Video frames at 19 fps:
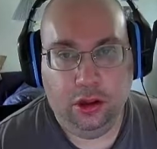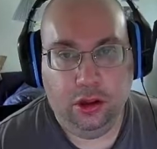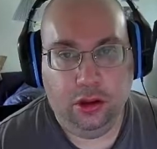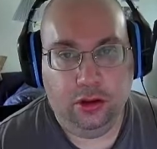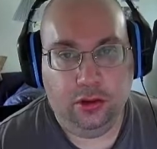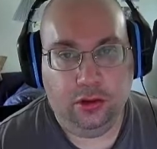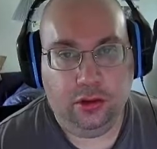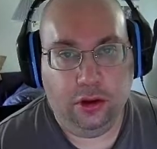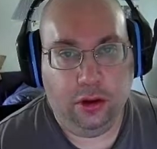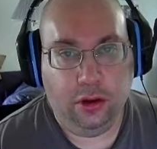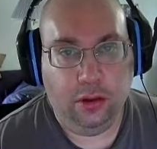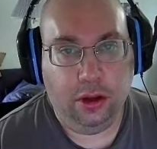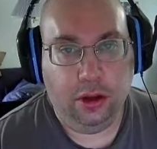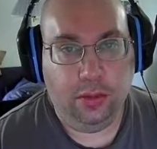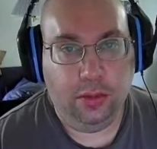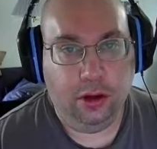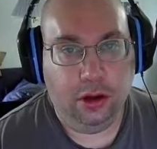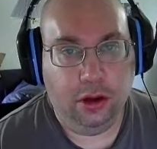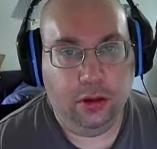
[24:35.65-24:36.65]
So there
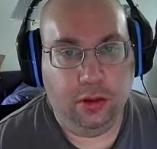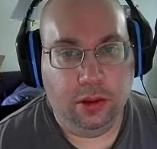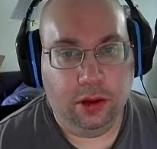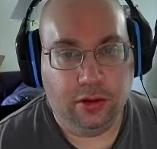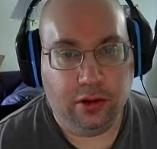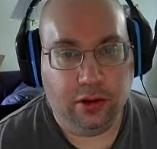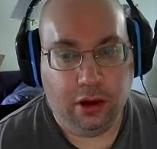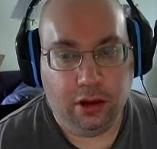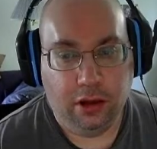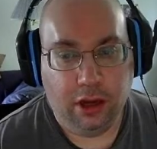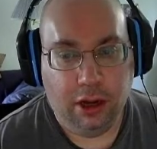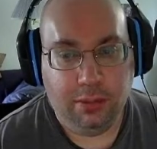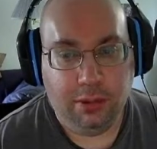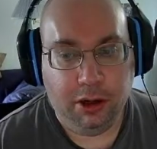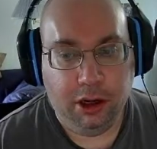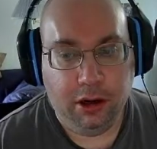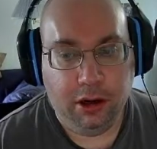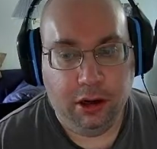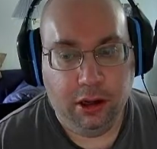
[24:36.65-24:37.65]
we go. There's our
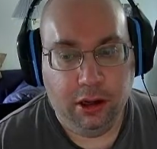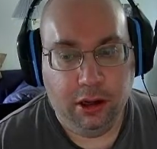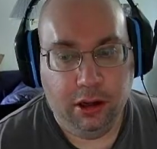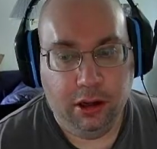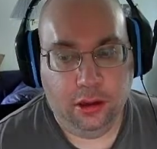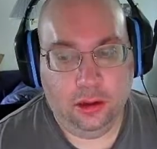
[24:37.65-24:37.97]
library.